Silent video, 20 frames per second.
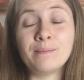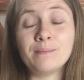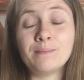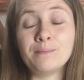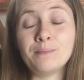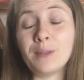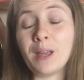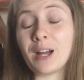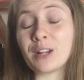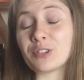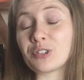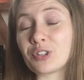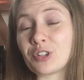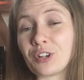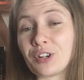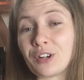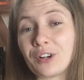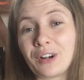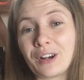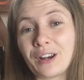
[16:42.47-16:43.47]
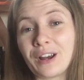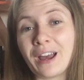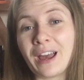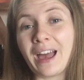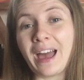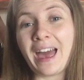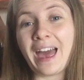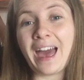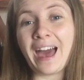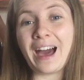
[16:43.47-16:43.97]
Not sure
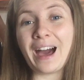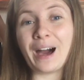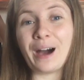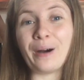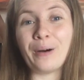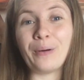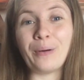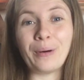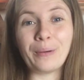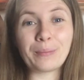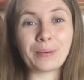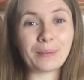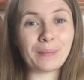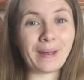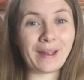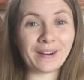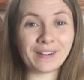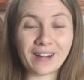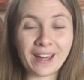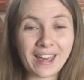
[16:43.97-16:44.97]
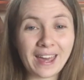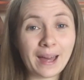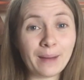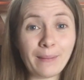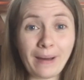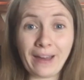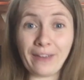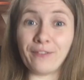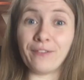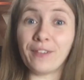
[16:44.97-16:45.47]
how prepared I am.
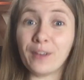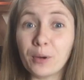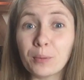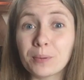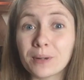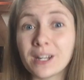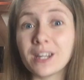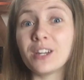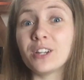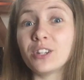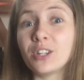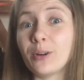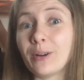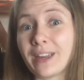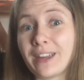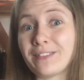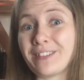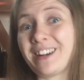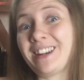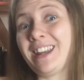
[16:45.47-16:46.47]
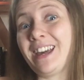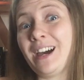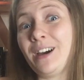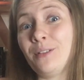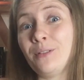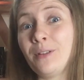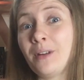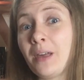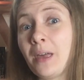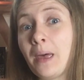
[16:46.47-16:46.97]
I feel pretty good going in right
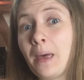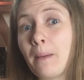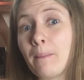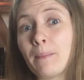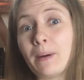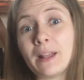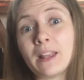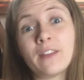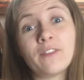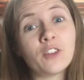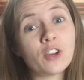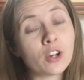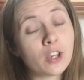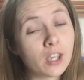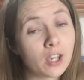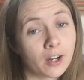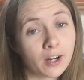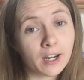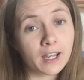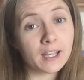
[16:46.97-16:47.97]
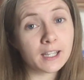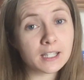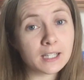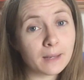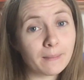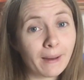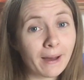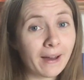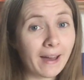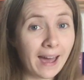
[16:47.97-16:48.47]
now, but if you're curious
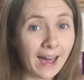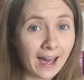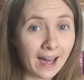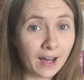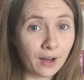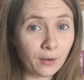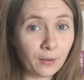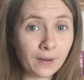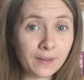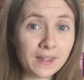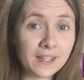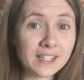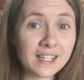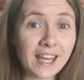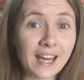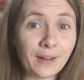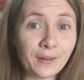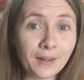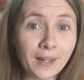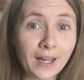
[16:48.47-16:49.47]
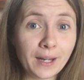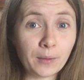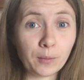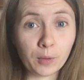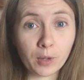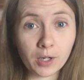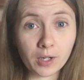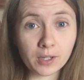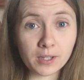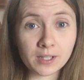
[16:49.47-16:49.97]
about how this outline
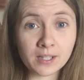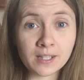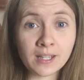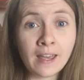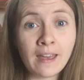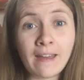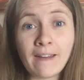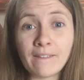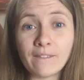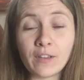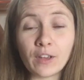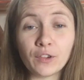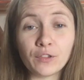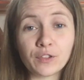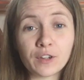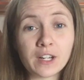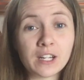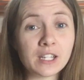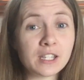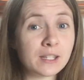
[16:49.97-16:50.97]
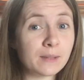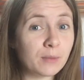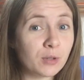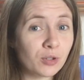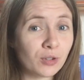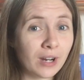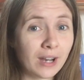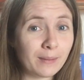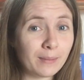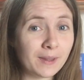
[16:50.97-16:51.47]
works, feel free to
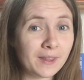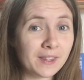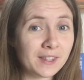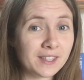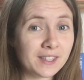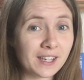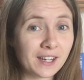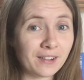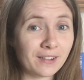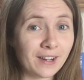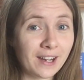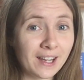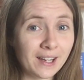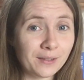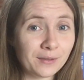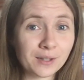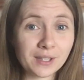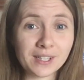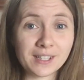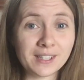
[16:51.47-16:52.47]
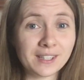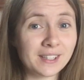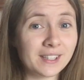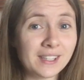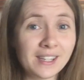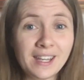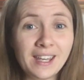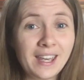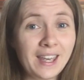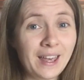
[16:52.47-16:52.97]
subscribe and then stick around, because
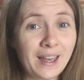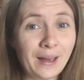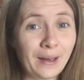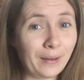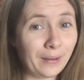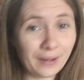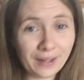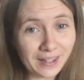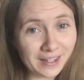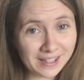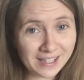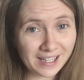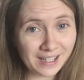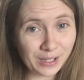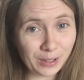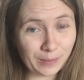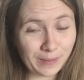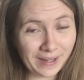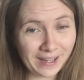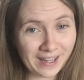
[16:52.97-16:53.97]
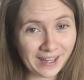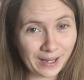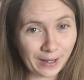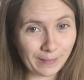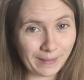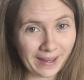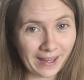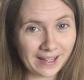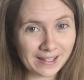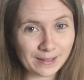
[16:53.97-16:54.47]
I'll continue being here
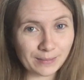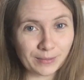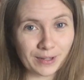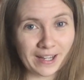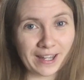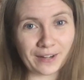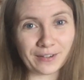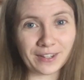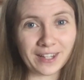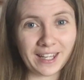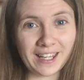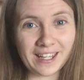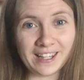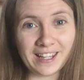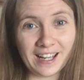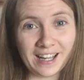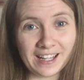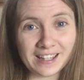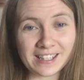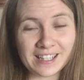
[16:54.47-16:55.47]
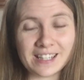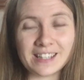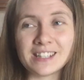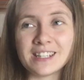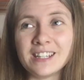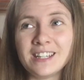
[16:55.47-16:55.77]
making some writing-related content.